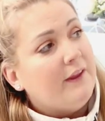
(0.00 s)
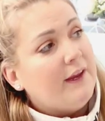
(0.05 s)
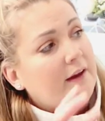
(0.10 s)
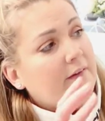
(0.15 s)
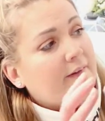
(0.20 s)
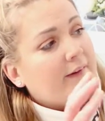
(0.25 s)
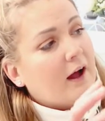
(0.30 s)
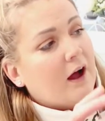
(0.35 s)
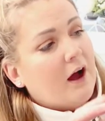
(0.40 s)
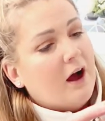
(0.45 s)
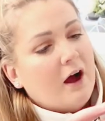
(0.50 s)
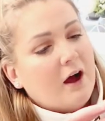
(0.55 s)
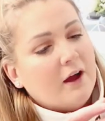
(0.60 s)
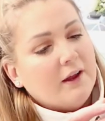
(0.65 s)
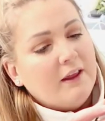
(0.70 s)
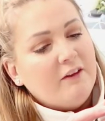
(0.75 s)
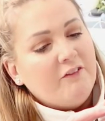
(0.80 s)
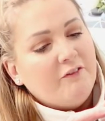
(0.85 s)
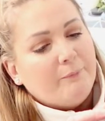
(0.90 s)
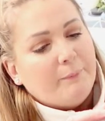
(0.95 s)
These
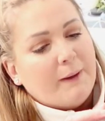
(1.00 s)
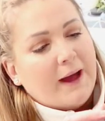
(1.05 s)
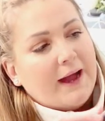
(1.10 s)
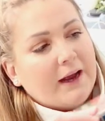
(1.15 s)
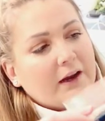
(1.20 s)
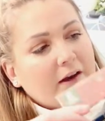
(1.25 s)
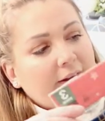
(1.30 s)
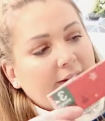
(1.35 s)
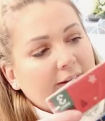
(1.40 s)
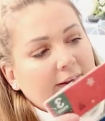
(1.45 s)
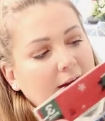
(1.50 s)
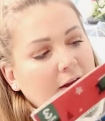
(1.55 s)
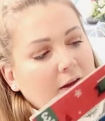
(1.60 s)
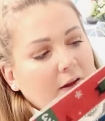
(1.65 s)
are gift bags.